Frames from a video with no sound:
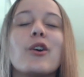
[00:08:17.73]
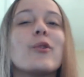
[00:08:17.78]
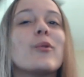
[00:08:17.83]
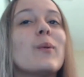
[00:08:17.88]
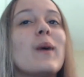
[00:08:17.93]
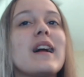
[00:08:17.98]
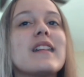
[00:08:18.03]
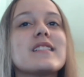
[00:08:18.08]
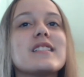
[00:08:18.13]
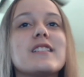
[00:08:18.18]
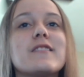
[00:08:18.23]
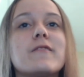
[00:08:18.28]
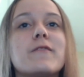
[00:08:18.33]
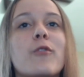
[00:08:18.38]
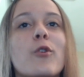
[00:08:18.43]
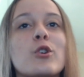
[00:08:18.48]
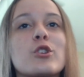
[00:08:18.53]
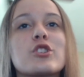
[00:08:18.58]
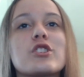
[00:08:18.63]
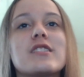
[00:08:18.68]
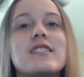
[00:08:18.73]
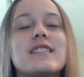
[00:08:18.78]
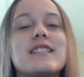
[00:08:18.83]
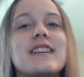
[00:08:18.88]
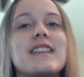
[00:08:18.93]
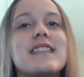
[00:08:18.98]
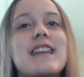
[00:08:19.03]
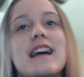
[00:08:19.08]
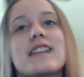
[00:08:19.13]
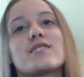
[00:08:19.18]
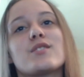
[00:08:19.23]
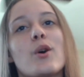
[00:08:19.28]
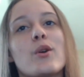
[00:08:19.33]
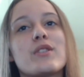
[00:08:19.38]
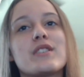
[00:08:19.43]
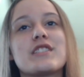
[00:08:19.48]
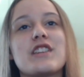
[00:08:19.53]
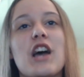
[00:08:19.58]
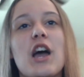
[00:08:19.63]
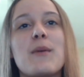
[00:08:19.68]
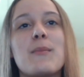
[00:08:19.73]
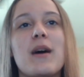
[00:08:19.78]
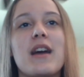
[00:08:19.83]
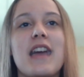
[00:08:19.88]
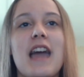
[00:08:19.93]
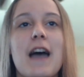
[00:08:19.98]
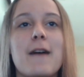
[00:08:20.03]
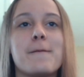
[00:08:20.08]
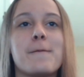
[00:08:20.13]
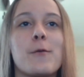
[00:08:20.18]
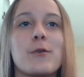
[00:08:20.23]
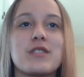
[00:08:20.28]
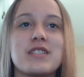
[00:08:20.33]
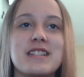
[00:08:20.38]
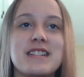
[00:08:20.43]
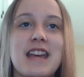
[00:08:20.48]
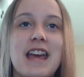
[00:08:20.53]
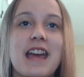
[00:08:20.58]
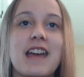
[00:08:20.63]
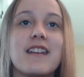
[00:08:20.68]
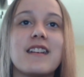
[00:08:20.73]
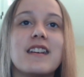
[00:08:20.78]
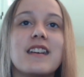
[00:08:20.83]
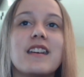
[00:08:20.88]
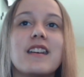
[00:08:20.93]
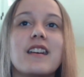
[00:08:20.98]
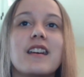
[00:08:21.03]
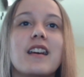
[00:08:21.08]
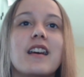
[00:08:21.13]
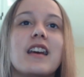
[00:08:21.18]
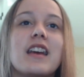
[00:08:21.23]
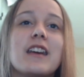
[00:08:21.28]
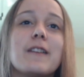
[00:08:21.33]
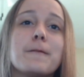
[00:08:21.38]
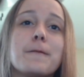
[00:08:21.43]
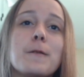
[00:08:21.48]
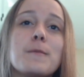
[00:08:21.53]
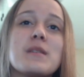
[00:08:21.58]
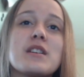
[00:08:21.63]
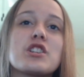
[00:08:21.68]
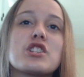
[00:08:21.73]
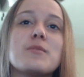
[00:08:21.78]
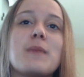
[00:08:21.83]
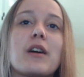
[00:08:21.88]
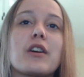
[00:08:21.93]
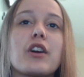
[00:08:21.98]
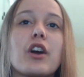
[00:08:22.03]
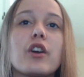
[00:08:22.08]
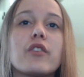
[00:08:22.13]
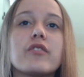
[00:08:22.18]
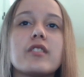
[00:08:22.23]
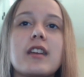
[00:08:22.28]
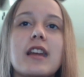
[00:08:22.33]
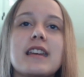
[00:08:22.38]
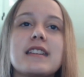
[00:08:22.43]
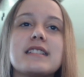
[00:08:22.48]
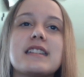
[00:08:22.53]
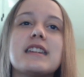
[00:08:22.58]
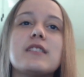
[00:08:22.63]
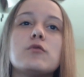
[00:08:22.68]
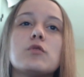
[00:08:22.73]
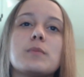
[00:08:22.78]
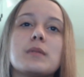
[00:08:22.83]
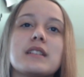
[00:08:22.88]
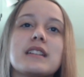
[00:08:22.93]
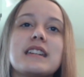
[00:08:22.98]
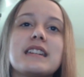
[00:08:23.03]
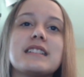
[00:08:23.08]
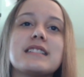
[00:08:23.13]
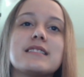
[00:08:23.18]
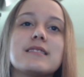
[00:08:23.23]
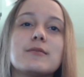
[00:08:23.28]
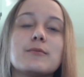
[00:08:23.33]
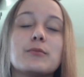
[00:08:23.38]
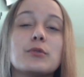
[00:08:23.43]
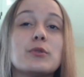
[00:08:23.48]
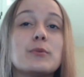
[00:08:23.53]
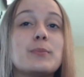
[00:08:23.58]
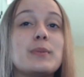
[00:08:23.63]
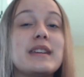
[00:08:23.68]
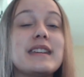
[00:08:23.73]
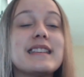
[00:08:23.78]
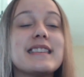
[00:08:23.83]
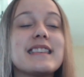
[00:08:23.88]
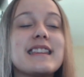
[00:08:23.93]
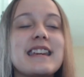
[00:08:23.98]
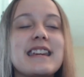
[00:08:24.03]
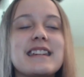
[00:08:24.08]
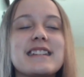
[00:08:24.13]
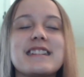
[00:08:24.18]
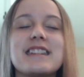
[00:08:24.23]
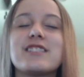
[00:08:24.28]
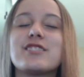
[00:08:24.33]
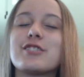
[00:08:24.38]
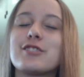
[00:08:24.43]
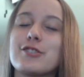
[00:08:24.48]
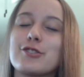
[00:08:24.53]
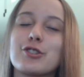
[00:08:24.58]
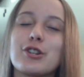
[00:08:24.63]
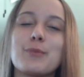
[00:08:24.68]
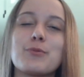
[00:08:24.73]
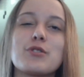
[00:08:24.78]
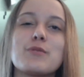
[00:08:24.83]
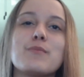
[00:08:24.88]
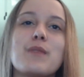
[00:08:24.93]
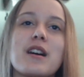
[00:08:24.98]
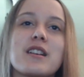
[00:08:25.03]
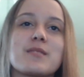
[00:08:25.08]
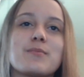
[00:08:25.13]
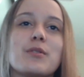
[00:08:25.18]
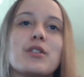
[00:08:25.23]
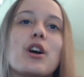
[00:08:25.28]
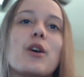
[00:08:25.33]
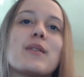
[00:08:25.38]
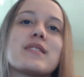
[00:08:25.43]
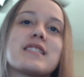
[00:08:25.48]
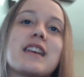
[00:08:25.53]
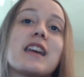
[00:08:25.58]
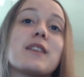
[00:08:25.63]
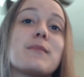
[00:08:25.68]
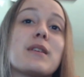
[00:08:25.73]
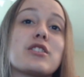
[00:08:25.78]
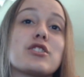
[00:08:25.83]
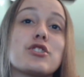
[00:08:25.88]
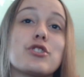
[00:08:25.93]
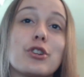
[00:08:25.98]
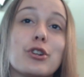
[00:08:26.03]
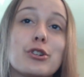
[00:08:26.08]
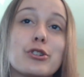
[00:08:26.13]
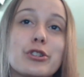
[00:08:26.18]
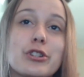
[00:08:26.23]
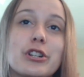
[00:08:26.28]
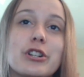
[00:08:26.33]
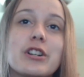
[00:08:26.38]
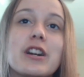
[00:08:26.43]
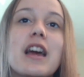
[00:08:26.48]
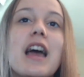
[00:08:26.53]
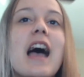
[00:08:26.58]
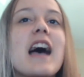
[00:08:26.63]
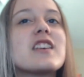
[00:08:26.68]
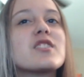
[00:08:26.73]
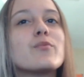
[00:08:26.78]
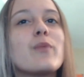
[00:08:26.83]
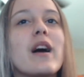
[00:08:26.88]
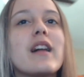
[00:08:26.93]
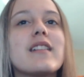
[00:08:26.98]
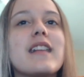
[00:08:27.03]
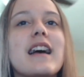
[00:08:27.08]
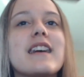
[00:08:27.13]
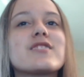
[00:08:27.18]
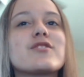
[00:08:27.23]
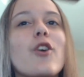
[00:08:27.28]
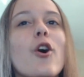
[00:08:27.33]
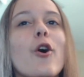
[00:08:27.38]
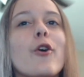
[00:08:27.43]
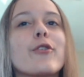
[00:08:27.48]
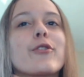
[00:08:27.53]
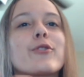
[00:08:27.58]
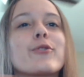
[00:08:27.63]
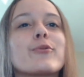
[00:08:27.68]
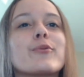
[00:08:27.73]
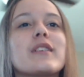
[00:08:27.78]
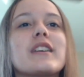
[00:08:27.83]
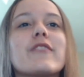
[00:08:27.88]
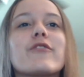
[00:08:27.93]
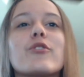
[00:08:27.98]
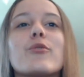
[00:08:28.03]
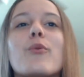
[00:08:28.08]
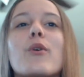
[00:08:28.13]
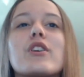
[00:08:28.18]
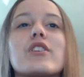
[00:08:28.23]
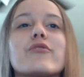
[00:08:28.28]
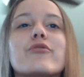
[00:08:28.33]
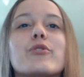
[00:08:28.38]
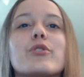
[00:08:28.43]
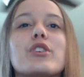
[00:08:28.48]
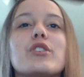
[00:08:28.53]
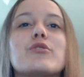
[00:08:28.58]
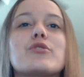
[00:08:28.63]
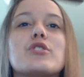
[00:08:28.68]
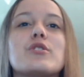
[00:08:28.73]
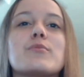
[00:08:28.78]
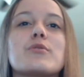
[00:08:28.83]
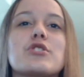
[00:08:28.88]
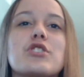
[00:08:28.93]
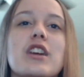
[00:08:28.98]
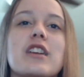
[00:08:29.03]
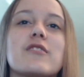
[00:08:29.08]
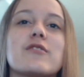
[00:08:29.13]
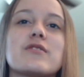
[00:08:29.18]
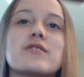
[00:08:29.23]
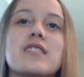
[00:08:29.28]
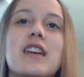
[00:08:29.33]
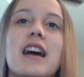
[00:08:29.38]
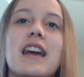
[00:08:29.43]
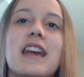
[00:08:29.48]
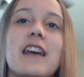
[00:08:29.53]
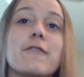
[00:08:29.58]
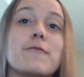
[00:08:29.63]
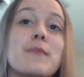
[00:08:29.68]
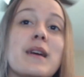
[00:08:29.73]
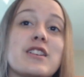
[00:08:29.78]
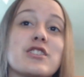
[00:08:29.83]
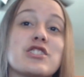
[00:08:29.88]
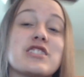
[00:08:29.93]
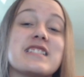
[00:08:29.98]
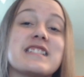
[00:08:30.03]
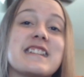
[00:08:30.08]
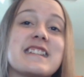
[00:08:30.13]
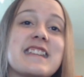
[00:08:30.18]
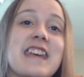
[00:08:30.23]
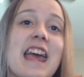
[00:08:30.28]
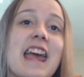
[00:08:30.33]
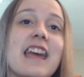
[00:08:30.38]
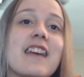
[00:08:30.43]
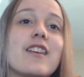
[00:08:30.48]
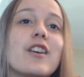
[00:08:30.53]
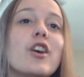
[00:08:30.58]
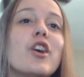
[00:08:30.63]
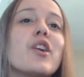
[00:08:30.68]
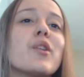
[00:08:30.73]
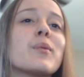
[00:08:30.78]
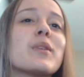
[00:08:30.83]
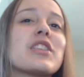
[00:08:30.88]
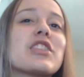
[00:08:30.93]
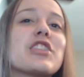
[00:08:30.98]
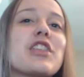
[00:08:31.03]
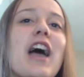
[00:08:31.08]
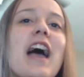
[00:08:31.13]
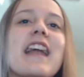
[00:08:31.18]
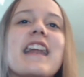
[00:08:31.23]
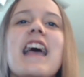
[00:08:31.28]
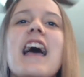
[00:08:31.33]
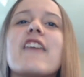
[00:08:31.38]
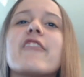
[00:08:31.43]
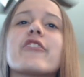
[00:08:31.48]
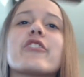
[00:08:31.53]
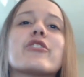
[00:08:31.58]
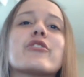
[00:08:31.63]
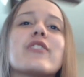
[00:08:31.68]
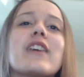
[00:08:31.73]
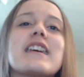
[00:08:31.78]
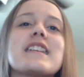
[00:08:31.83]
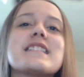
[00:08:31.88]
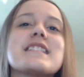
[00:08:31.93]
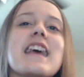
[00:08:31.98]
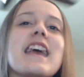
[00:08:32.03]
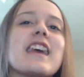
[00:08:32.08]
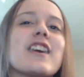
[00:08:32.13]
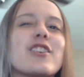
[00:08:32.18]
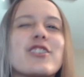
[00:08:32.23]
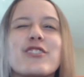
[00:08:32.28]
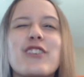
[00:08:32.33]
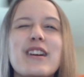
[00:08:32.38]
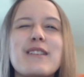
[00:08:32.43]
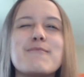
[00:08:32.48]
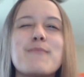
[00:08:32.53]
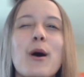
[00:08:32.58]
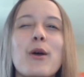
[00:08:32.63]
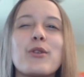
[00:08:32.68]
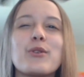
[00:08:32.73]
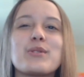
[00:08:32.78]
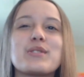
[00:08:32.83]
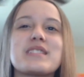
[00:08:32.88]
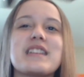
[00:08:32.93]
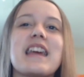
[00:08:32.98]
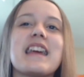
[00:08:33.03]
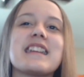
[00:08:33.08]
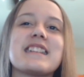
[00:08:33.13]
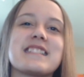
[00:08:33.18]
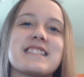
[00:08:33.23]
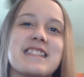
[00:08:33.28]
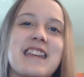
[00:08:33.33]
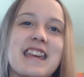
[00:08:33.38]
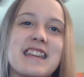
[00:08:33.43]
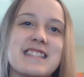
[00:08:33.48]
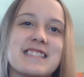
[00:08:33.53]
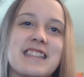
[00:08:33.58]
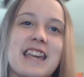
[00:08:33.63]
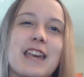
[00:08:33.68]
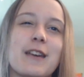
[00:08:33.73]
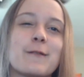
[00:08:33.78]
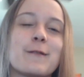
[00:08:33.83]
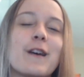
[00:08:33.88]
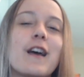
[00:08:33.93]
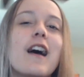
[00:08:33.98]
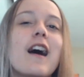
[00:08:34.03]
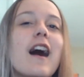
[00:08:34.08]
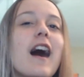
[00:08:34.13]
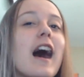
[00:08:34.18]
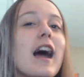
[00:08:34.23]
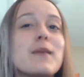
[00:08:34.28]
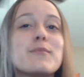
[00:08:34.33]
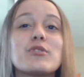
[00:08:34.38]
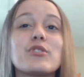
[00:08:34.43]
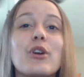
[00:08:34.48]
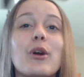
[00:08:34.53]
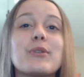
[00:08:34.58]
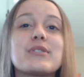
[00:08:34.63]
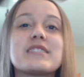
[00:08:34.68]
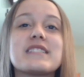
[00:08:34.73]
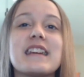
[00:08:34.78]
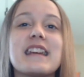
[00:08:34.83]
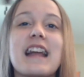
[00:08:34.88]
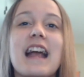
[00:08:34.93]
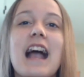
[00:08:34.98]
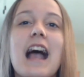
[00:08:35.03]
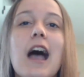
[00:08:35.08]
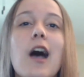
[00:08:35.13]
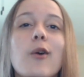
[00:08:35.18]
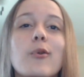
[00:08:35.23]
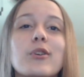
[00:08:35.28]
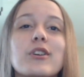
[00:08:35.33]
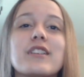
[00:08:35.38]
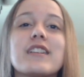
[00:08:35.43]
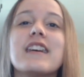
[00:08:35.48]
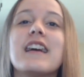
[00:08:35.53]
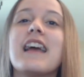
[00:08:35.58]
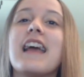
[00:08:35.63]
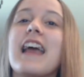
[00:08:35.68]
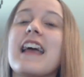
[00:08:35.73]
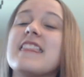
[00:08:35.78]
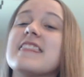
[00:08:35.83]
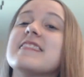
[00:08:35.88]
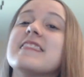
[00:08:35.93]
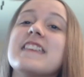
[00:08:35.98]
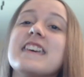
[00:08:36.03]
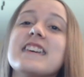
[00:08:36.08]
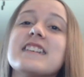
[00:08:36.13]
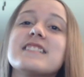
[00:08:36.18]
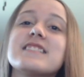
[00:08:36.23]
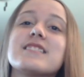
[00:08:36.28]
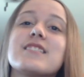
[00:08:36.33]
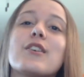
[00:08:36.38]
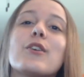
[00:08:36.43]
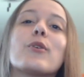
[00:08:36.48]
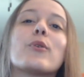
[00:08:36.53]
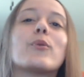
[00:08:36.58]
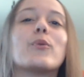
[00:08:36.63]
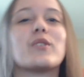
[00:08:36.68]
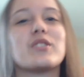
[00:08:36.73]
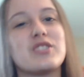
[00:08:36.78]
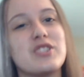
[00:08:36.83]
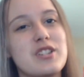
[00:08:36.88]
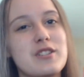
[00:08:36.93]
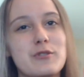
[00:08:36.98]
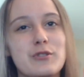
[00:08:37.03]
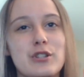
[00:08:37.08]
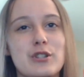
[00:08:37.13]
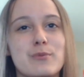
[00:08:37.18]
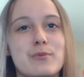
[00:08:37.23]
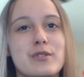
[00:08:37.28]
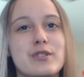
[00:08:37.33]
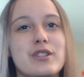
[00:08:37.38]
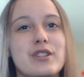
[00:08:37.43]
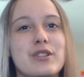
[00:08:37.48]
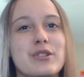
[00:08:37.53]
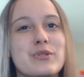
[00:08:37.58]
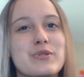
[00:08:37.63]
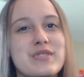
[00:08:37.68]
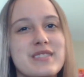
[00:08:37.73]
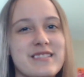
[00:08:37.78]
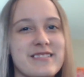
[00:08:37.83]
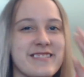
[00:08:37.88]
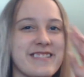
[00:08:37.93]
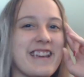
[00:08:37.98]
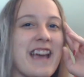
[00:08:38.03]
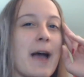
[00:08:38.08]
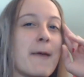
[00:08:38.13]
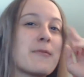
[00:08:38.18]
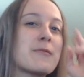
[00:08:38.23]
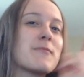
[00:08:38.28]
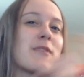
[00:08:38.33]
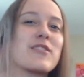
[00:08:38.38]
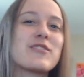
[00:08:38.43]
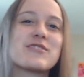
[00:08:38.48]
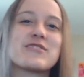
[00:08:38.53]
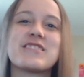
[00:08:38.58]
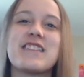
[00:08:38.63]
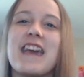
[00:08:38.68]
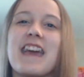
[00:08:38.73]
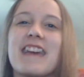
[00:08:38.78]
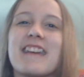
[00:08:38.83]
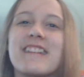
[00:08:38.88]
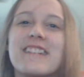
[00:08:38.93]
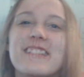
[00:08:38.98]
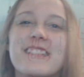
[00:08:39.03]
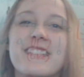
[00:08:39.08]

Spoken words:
Well, unfortunately, that's all the time I have for today. Information about COVID-19 will be linked in the description box below, as I had mentioned earlier, as well as all three of the wonderful YouTuber channels I have mentioned today. With that, have a great day, a great Mother's Day, and stay safe. I'm your host, Anna Howard, and this was YouTuber News. Happy Mother's Day!